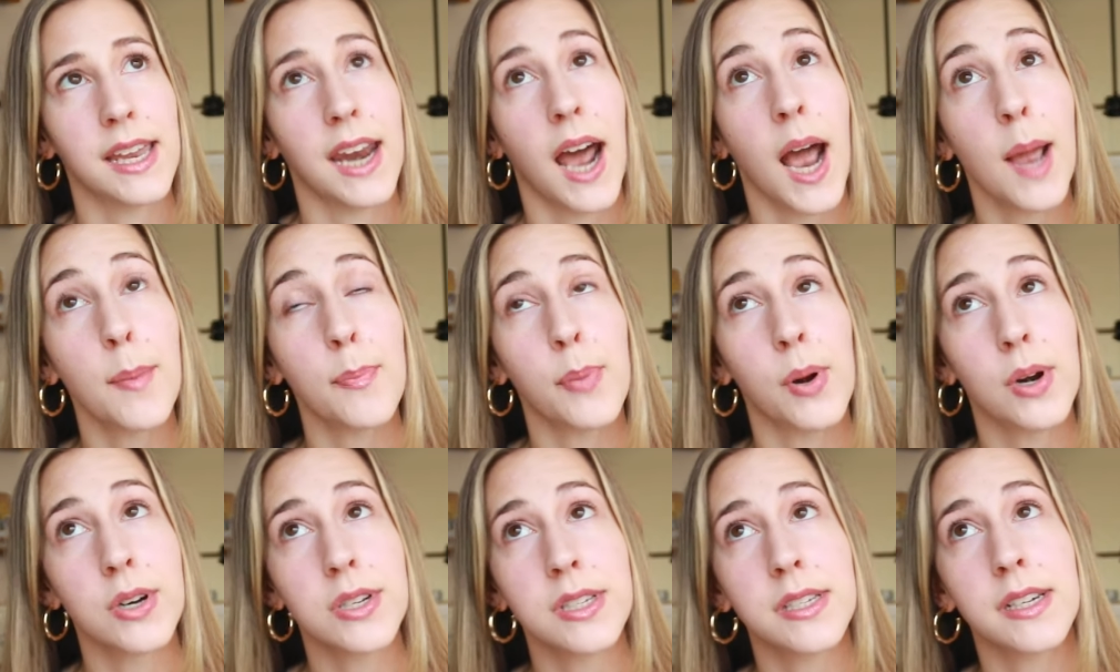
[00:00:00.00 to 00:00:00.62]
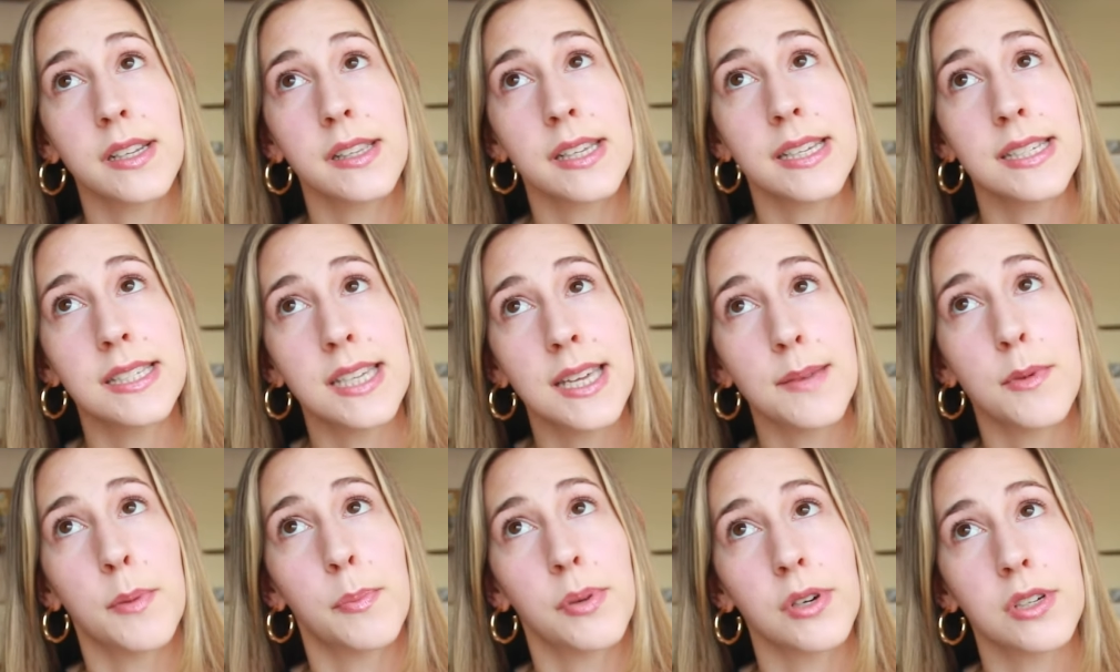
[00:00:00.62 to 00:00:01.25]
And I personally
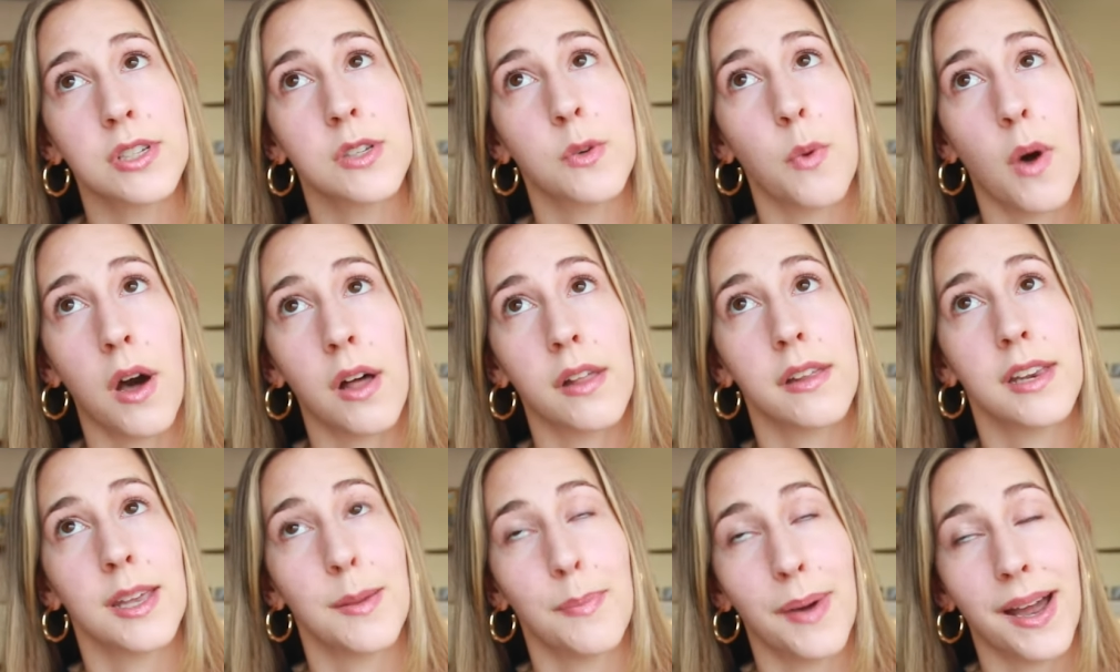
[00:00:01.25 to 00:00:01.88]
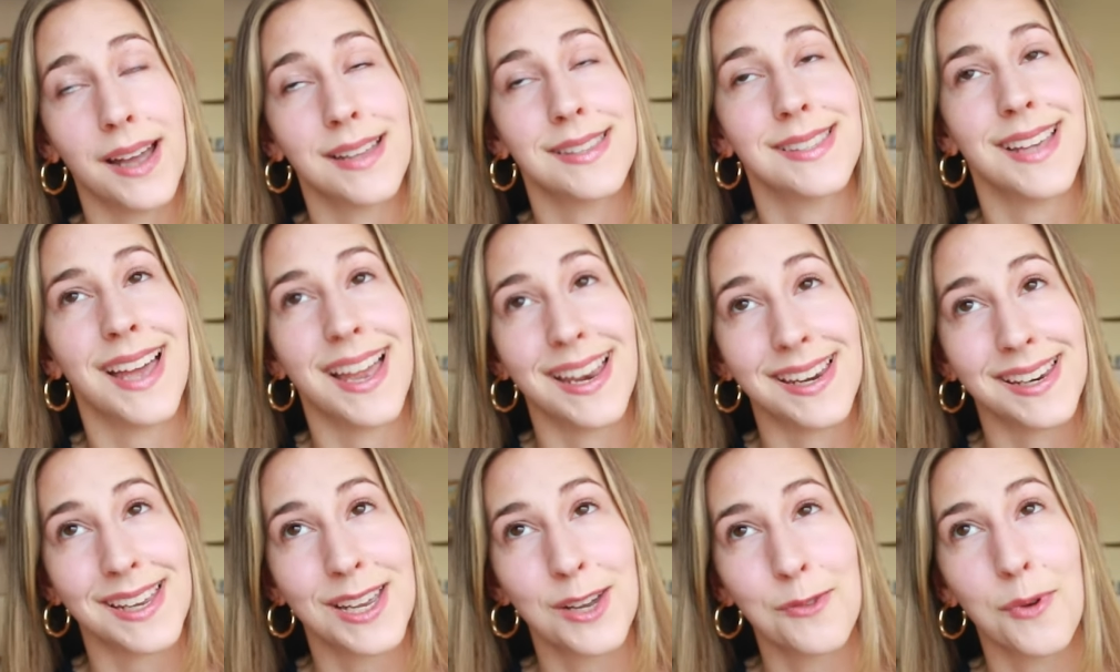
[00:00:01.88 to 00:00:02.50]
deem a book's quality by its
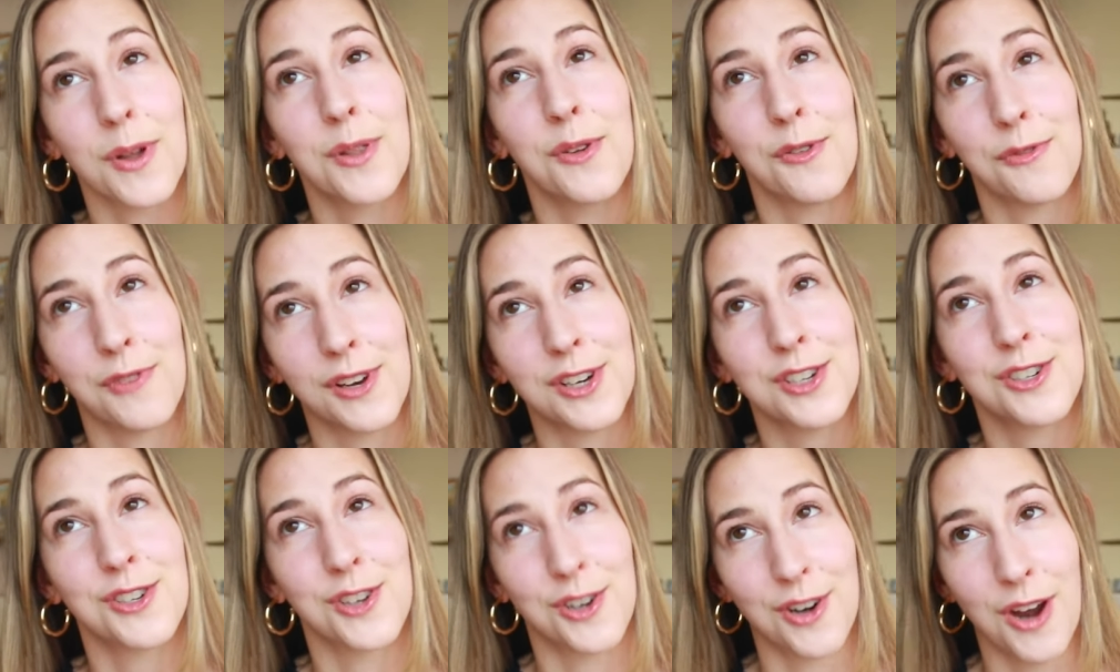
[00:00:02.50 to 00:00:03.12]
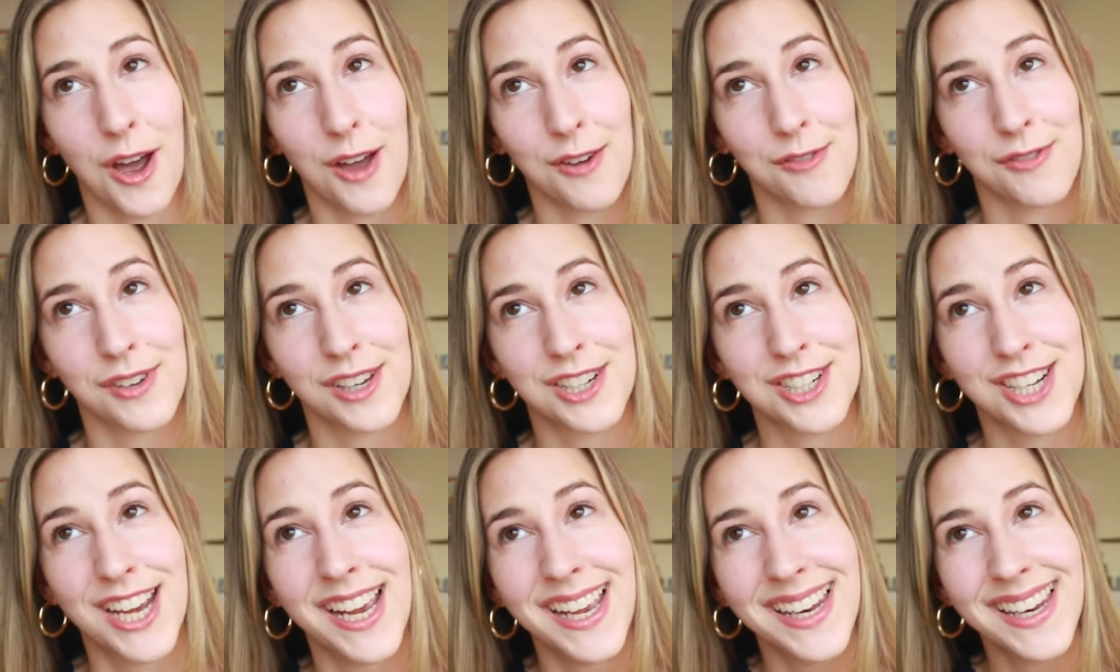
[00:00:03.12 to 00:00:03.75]
ending, whether fiction or
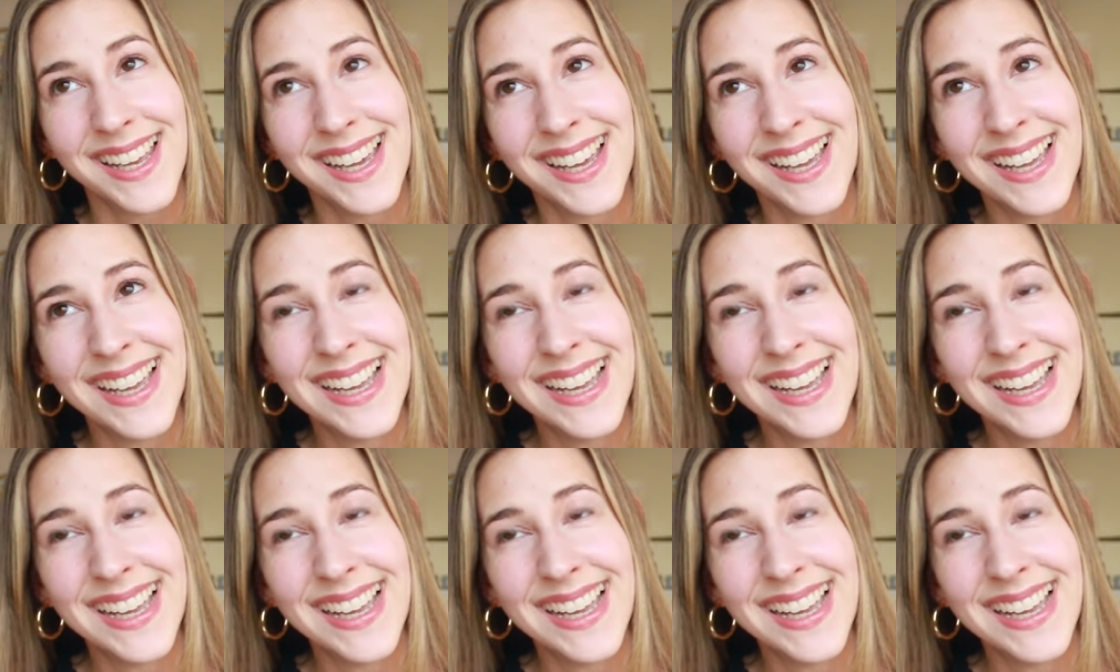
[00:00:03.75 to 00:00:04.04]
nonfiction.